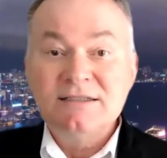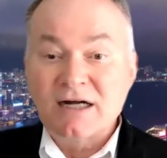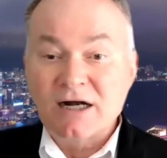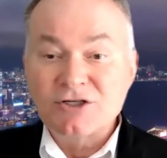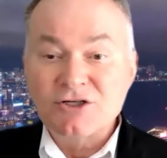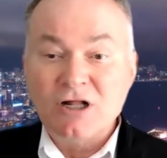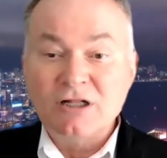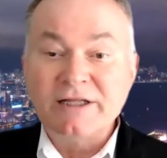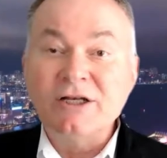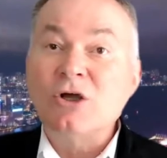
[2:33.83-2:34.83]
dark
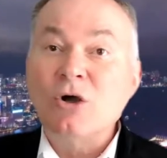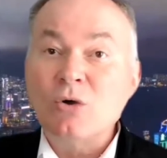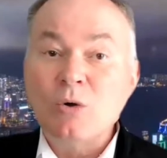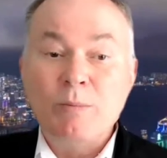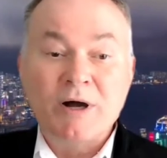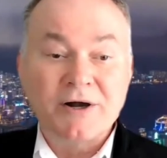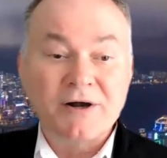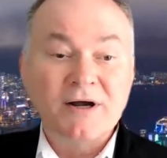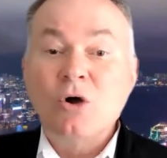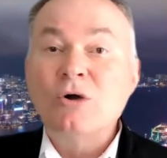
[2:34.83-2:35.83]
chocolate and cocoa
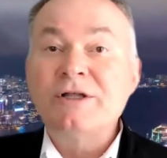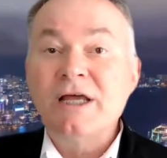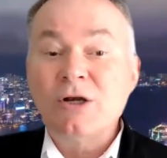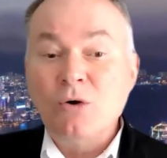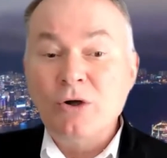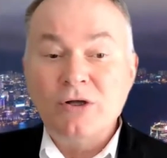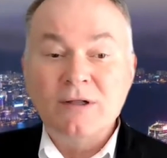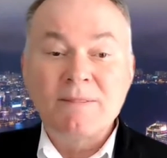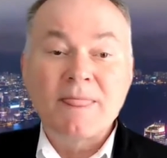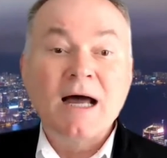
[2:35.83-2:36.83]
powder, coconut
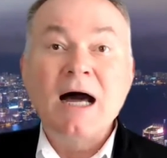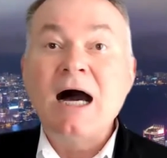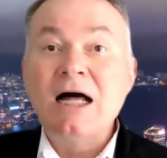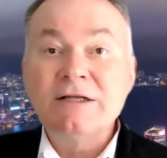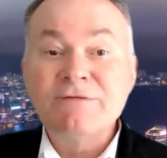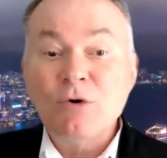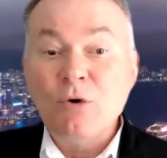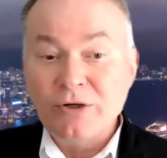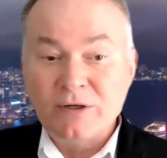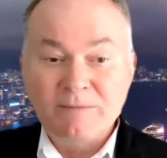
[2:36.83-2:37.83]
oil, olive
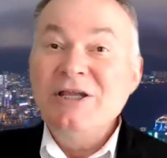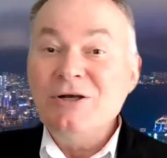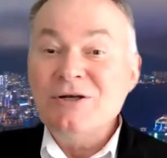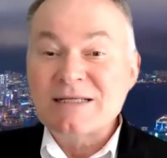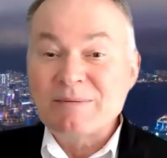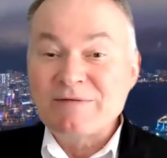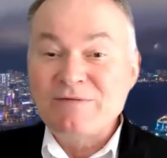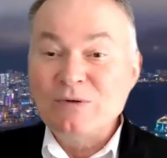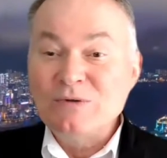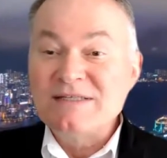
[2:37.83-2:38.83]
oil. Here are some of the
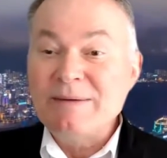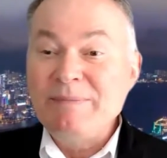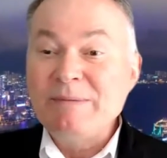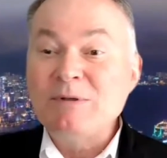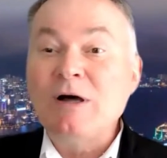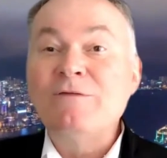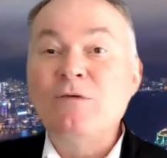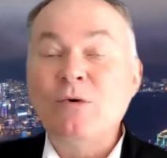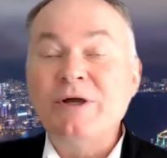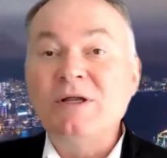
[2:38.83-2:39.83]
foods that people
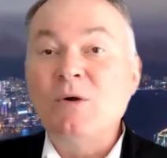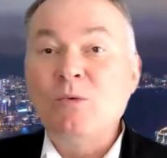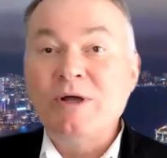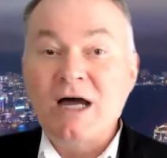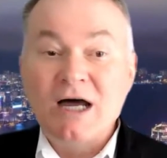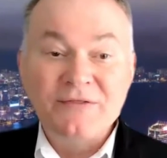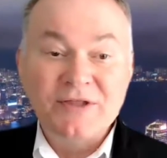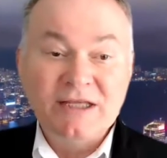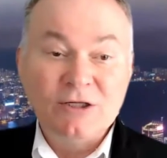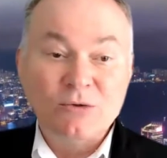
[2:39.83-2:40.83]
avoid when on
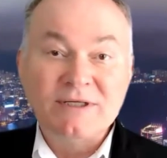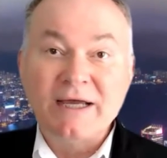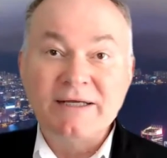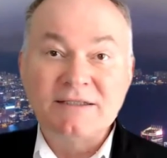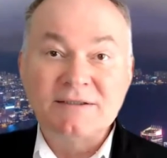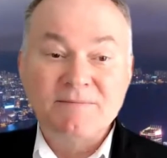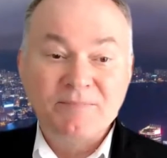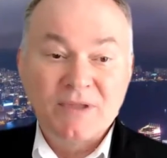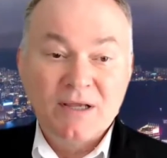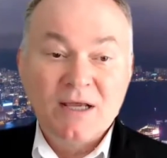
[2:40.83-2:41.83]
the keto diet.
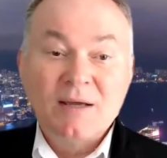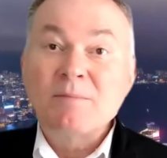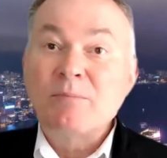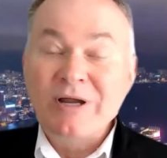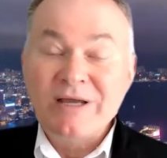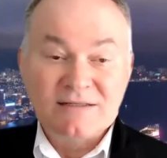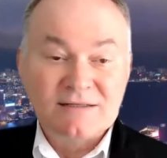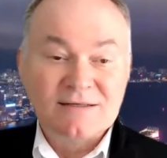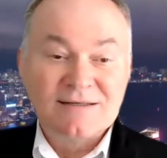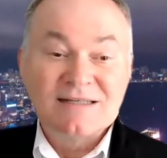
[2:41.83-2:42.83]

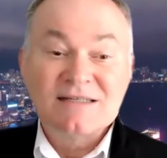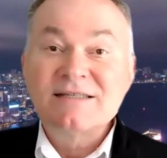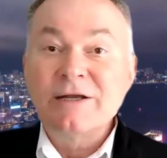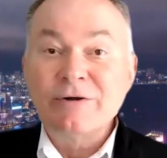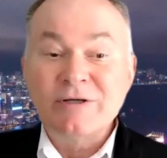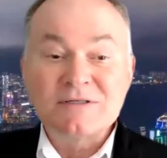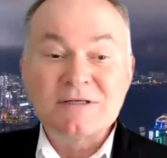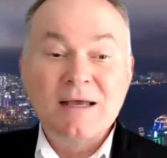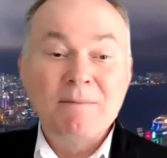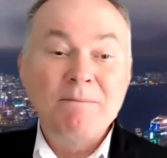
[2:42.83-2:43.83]
Breads,
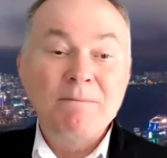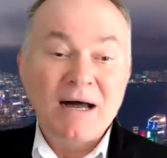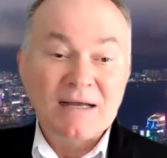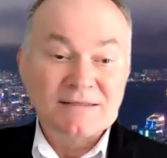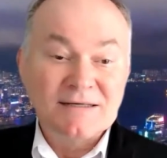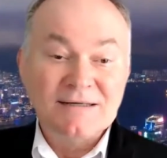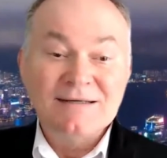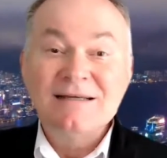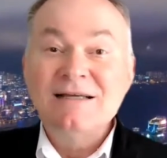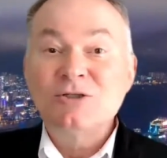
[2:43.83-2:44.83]
cereals,
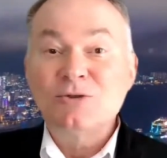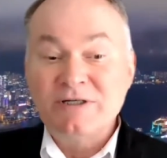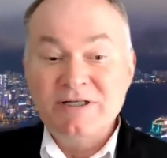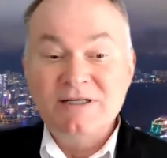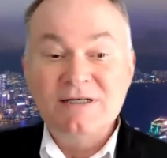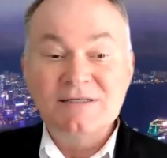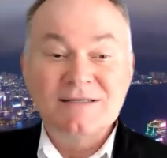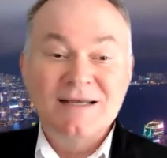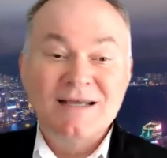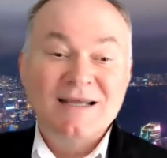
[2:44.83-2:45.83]
pasta, tortillas,